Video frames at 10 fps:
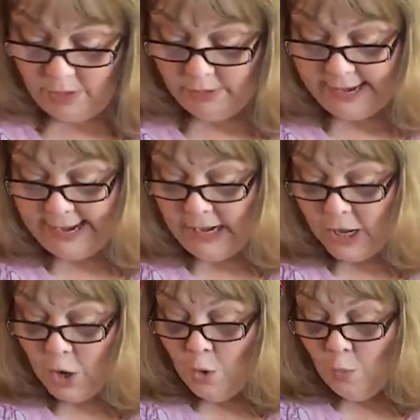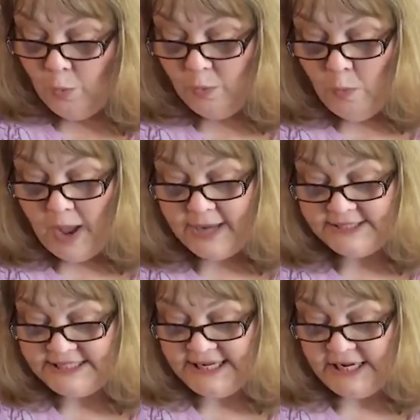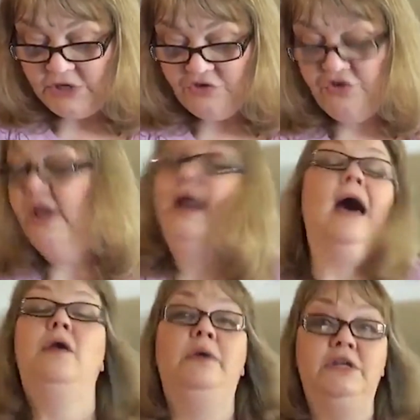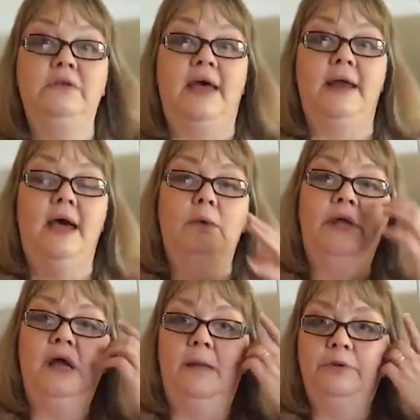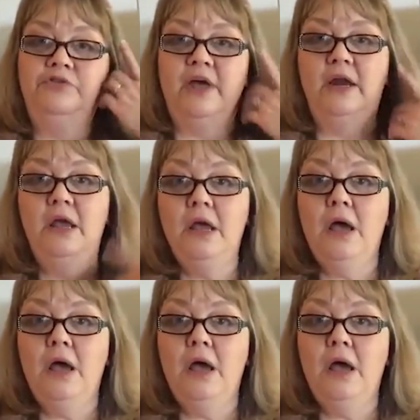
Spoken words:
Okay, we want to teach, and how do we do that? How do we accomplish that?